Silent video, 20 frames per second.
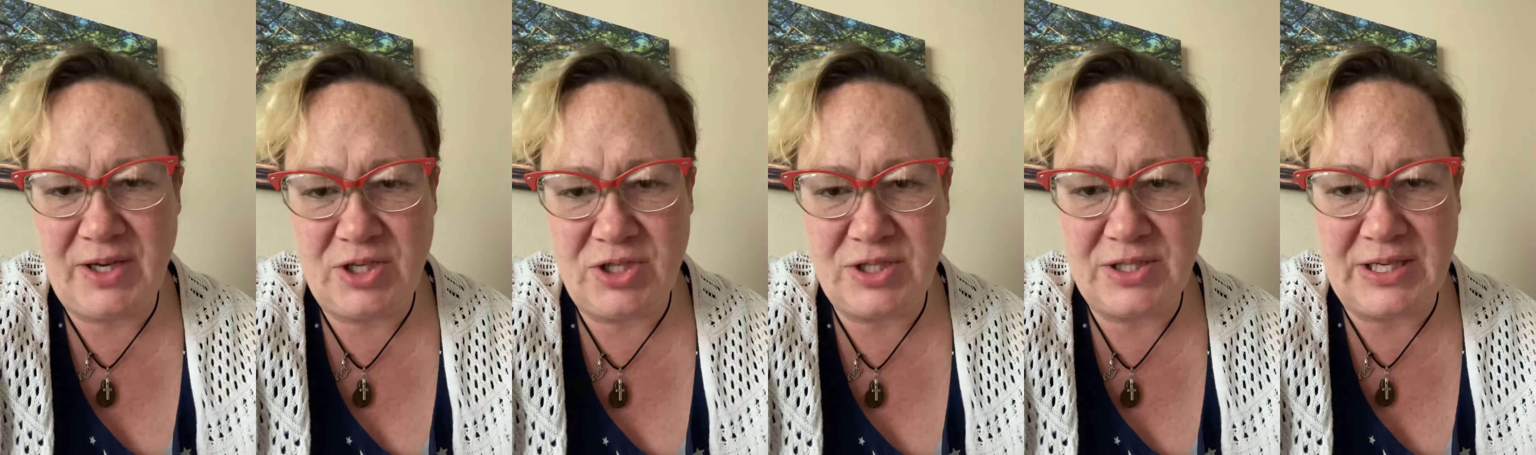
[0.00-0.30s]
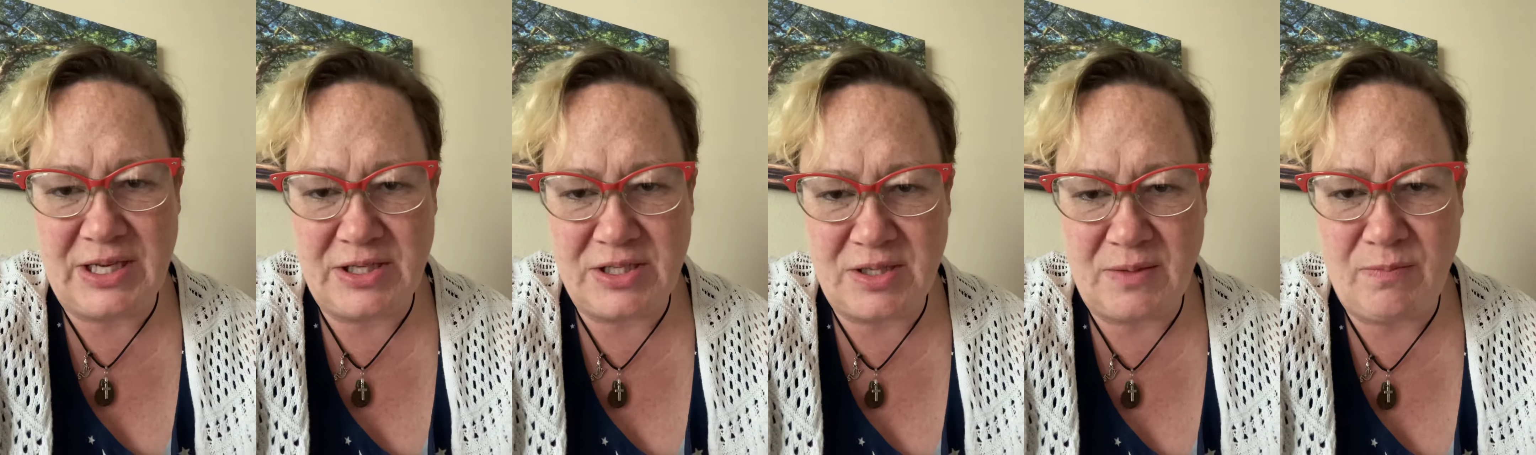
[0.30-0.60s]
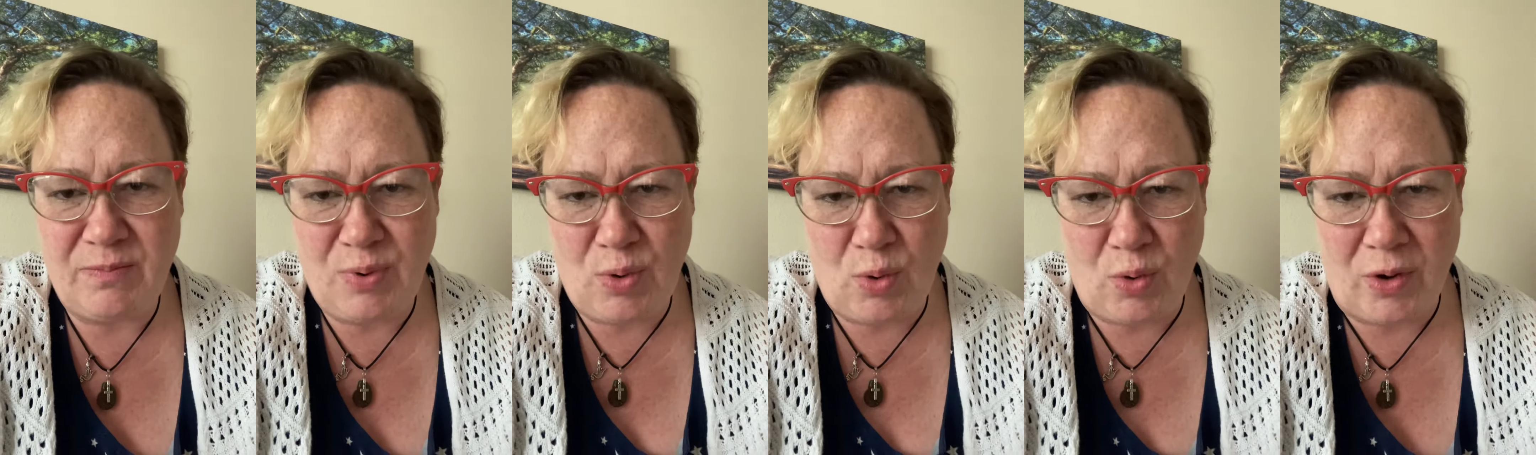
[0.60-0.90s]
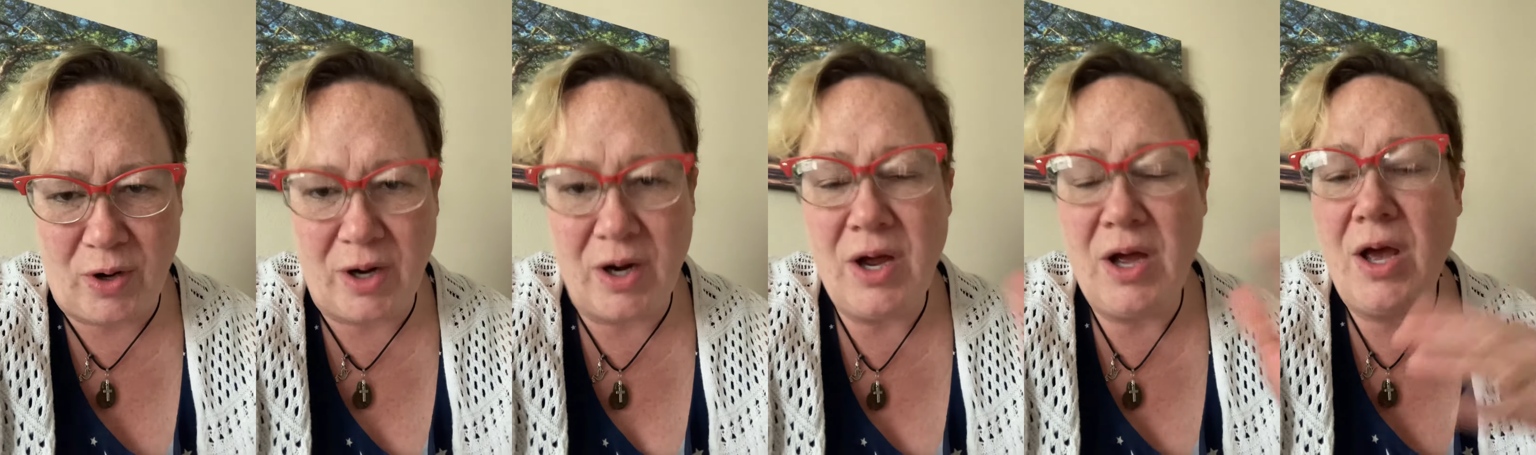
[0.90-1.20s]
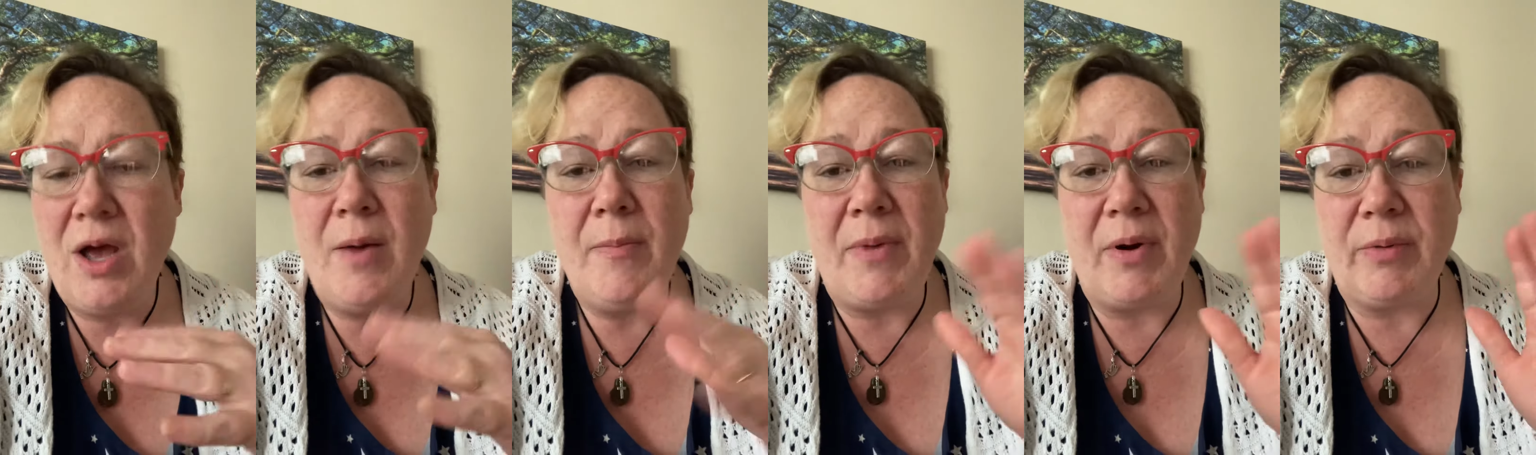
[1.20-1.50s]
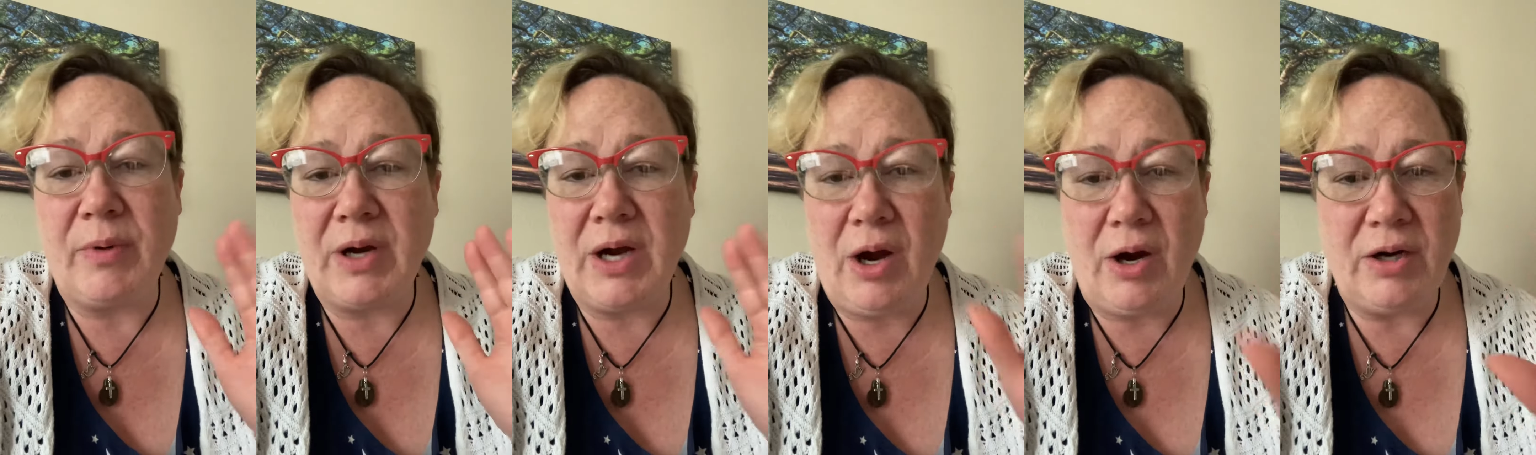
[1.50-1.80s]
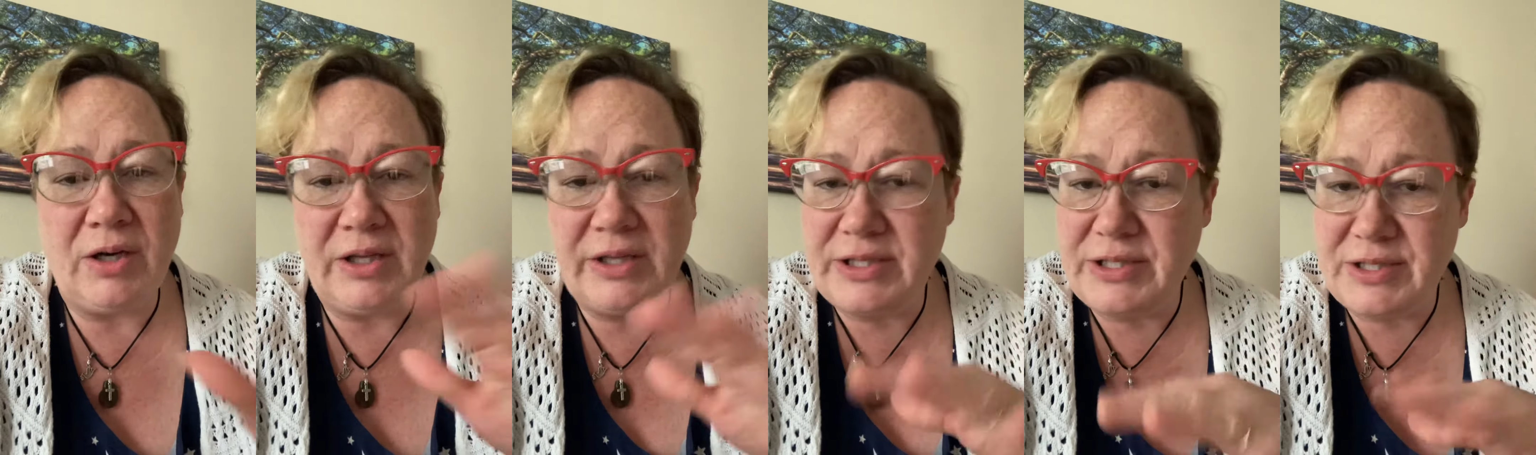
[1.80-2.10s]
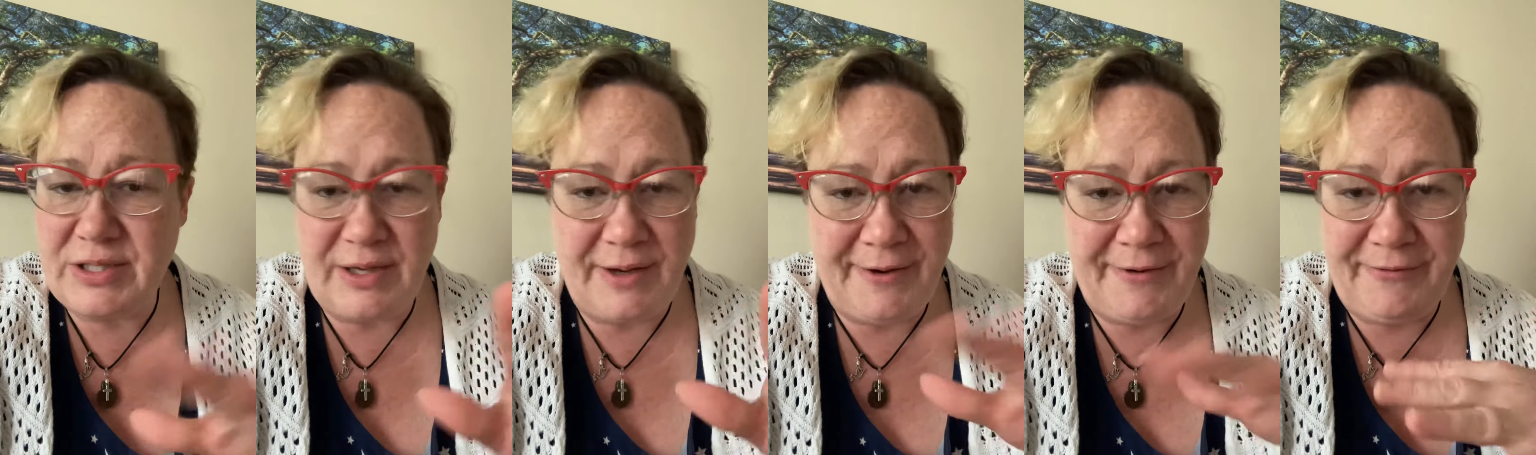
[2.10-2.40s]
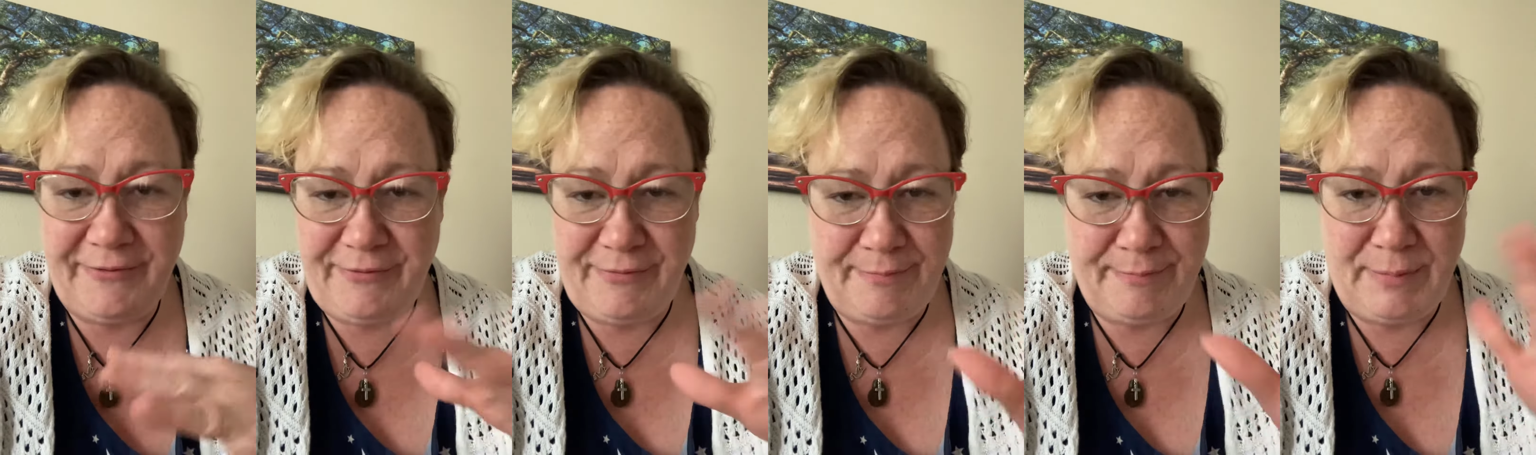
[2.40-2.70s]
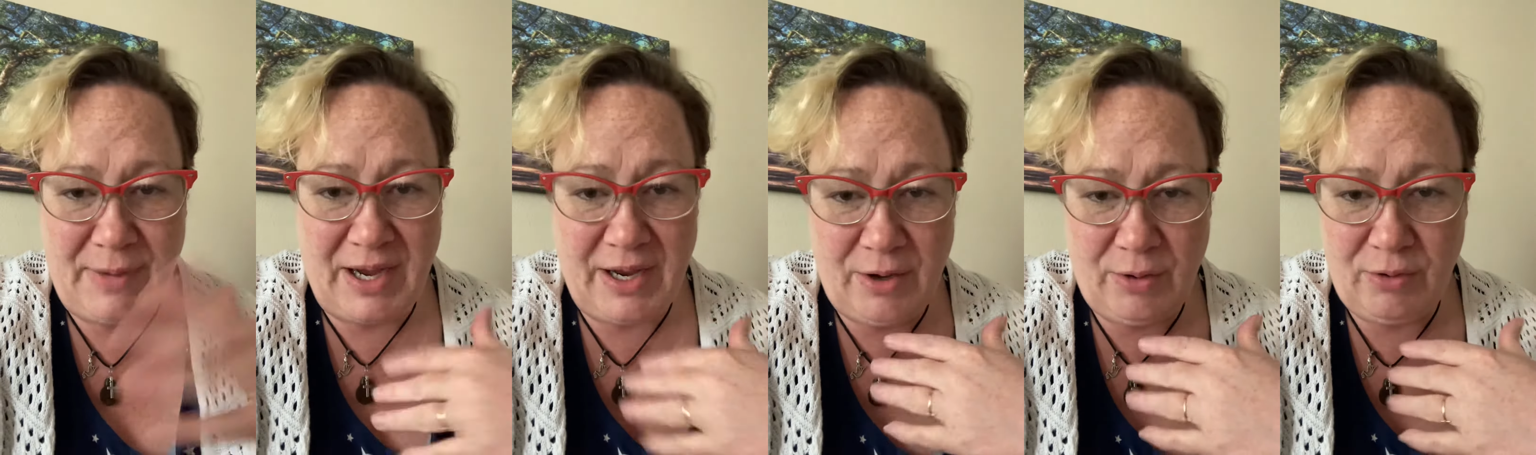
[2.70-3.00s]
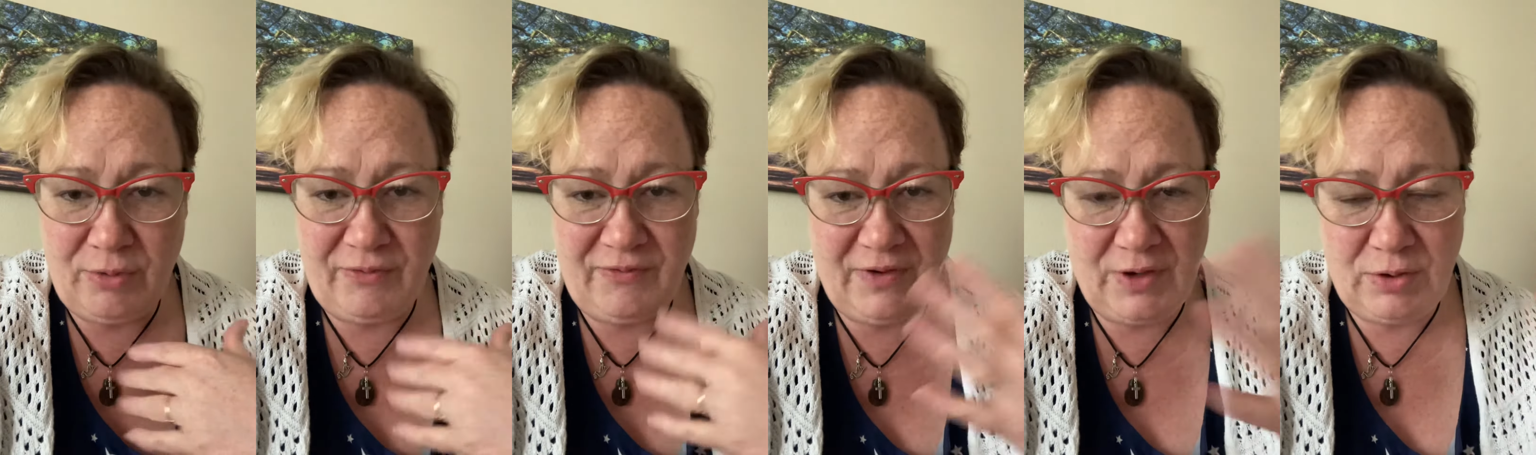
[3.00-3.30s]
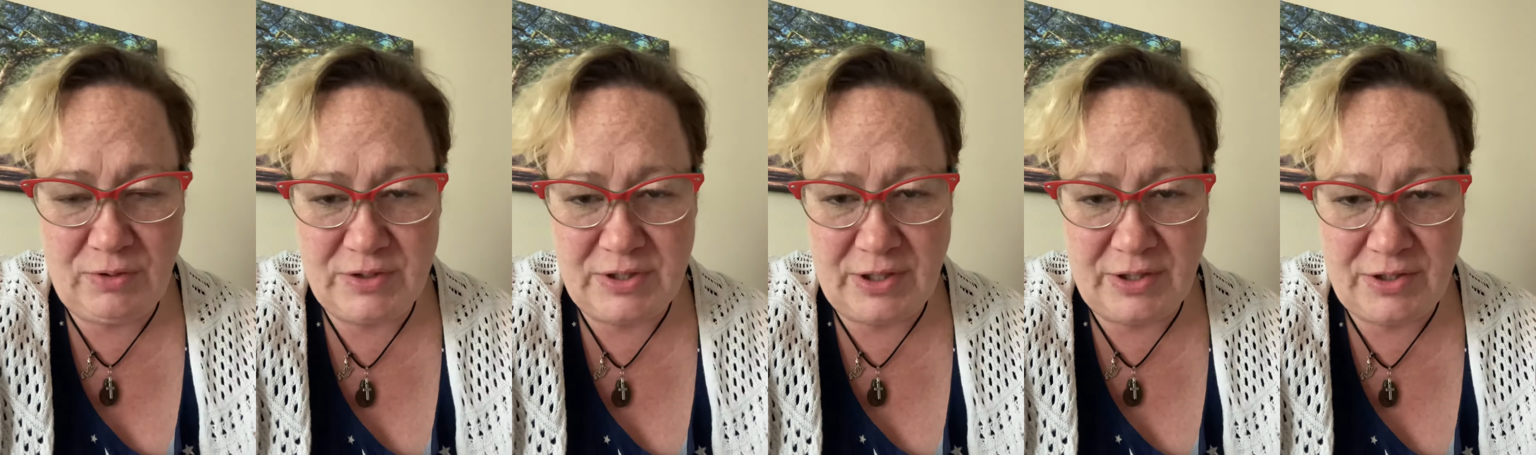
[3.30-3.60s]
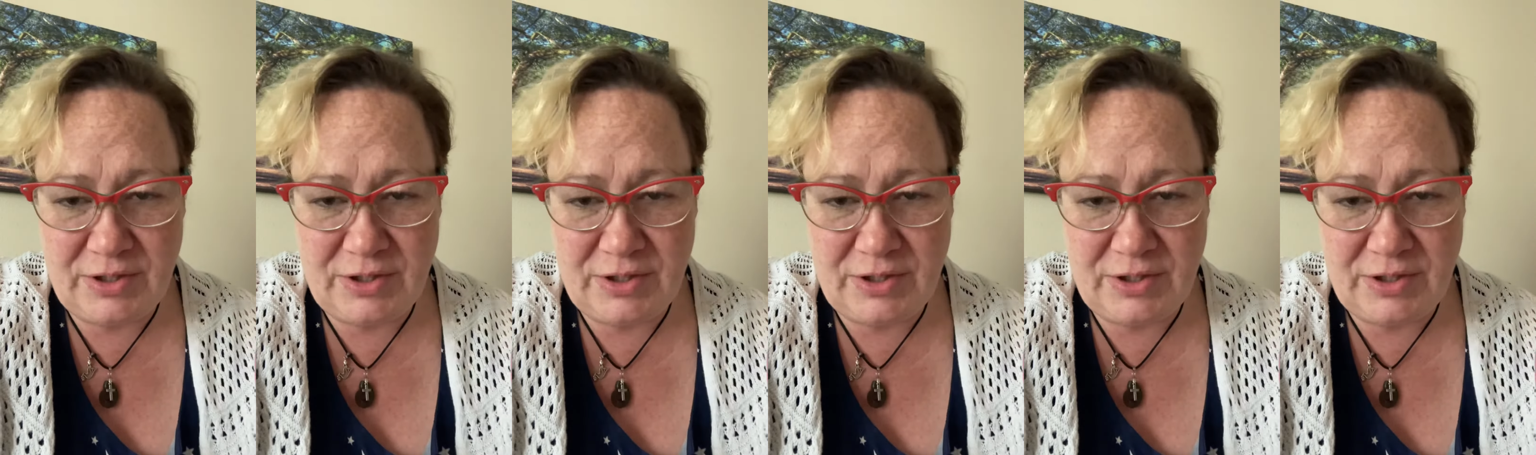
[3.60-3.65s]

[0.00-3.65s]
just ends up poor. But regardless of my own views on